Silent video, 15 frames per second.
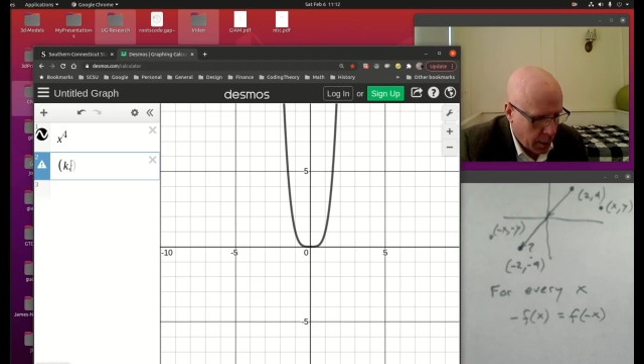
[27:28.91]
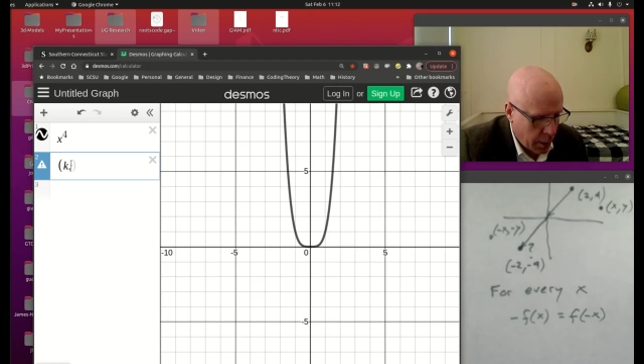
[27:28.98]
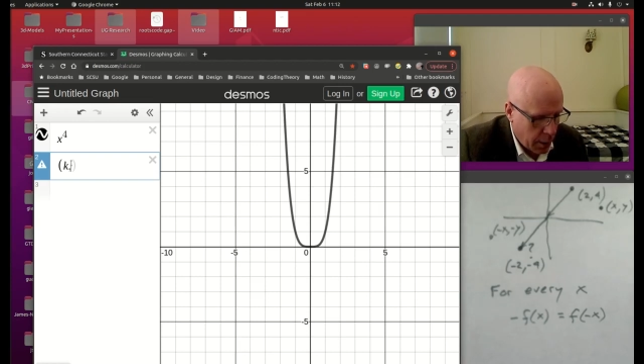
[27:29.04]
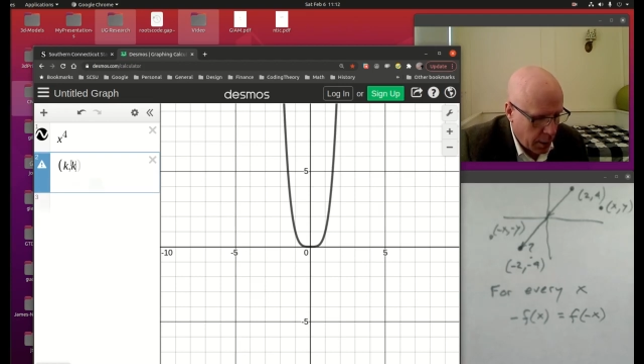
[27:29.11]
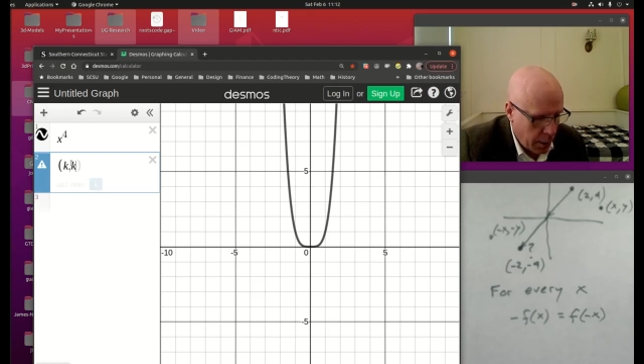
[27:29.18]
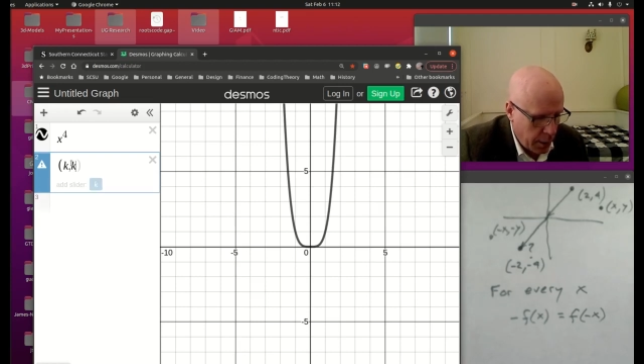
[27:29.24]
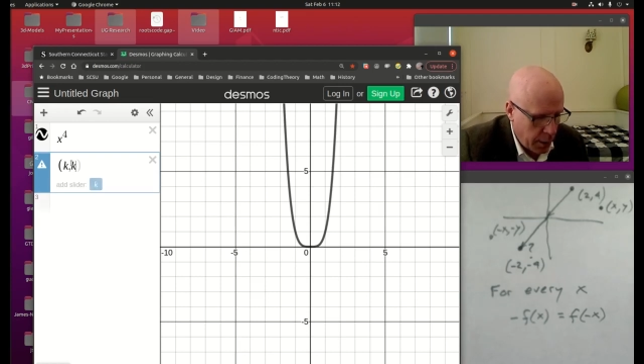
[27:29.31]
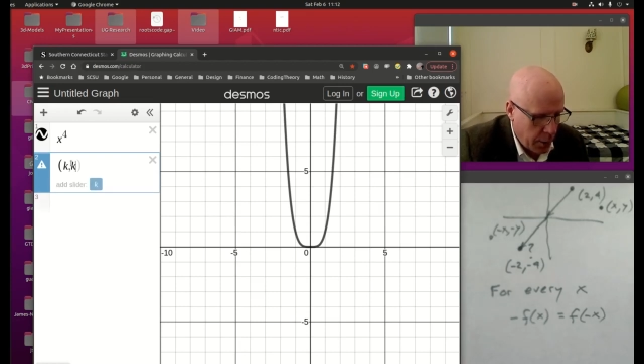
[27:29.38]
k
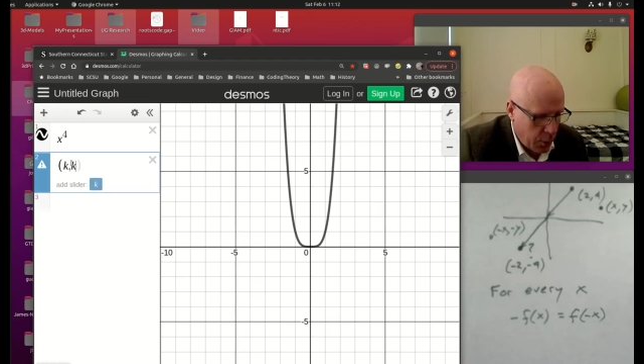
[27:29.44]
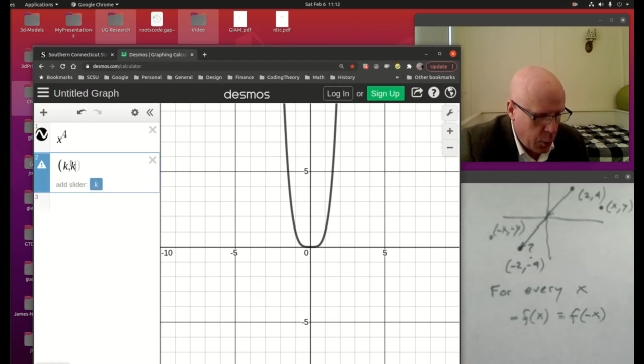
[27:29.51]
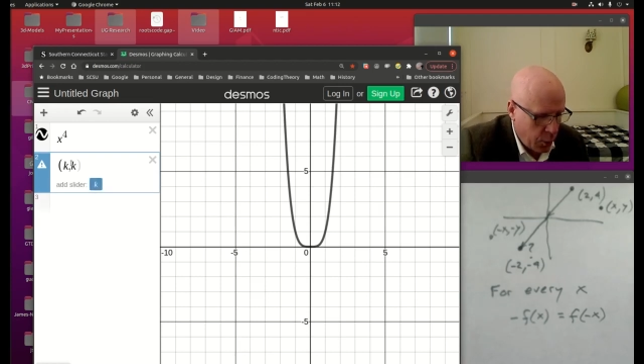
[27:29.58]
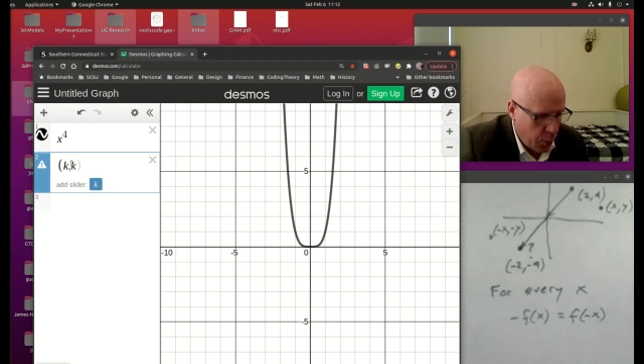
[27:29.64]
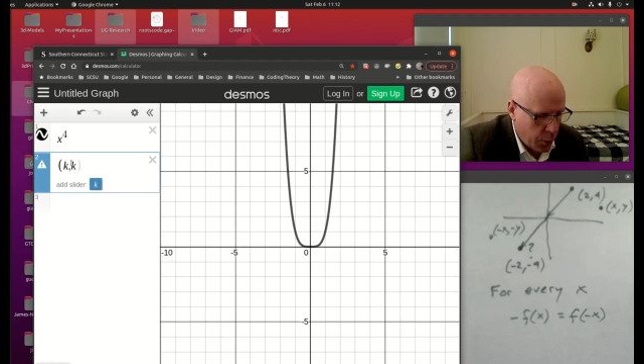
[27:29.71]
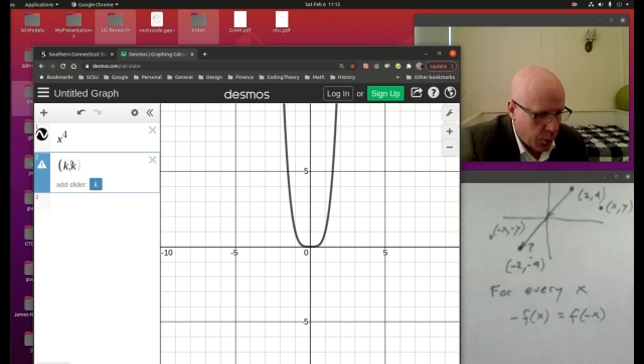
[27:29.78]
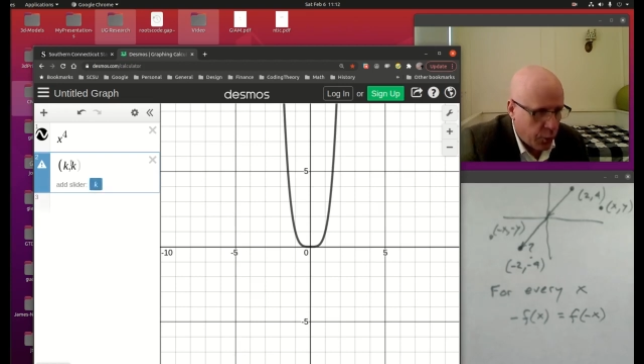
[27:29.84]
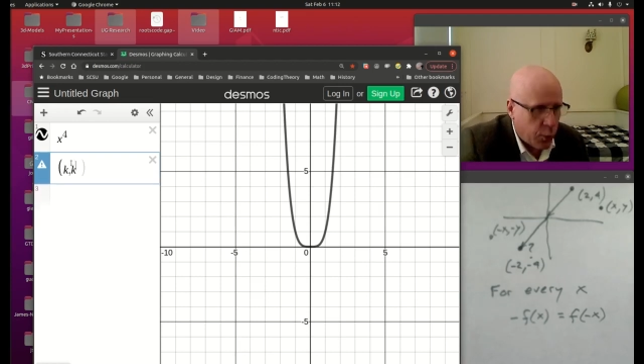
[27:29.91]
to
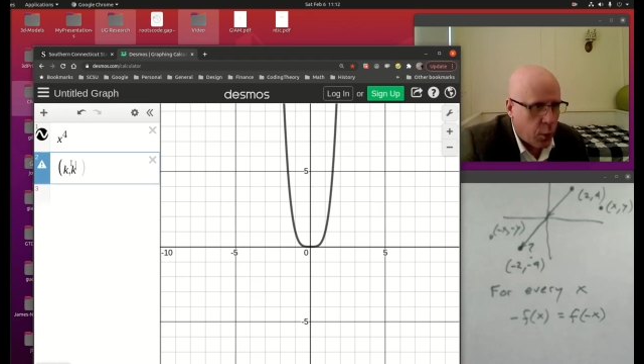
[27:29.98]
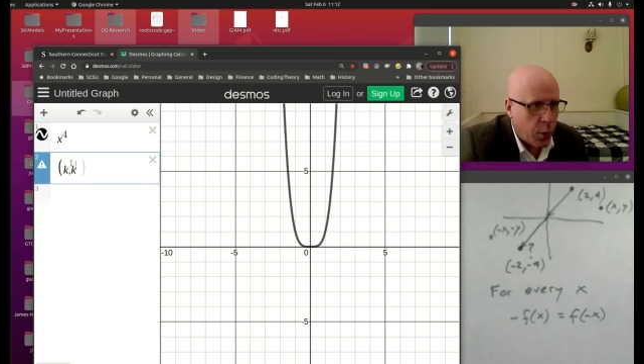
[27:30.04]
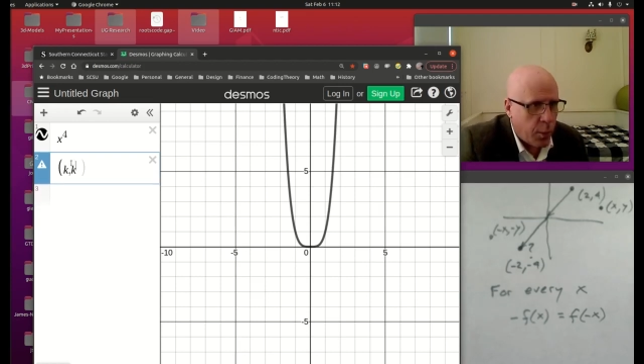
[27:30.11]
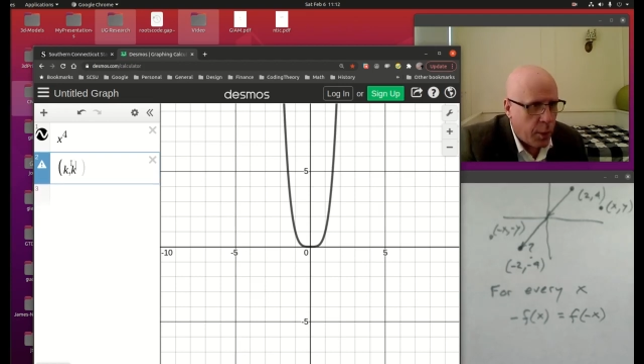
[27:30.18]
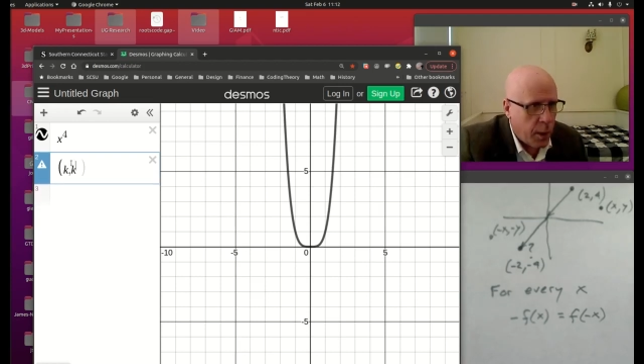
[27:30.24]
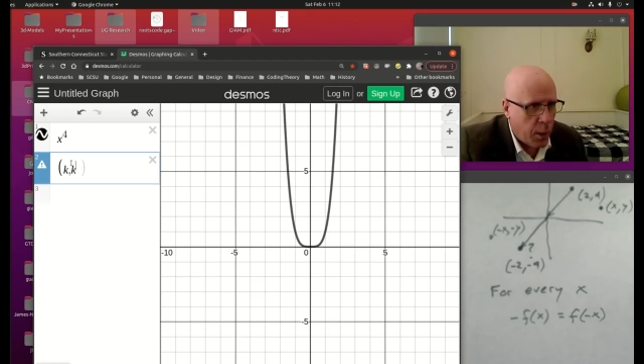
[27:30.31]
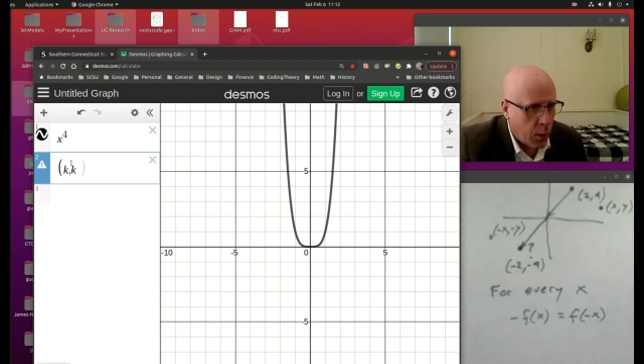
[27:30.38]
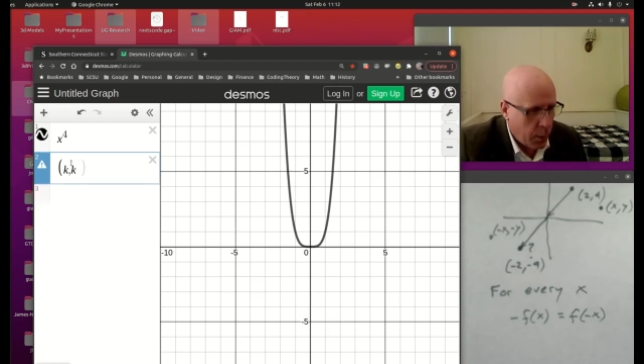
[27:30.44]
the 4th
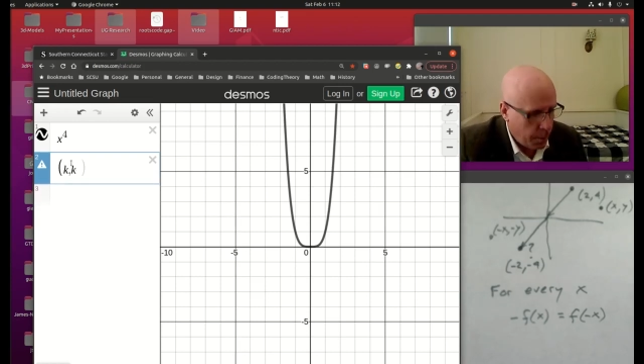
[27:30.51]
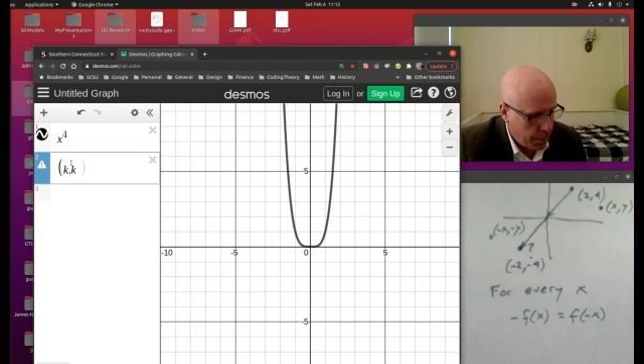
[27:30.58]
power.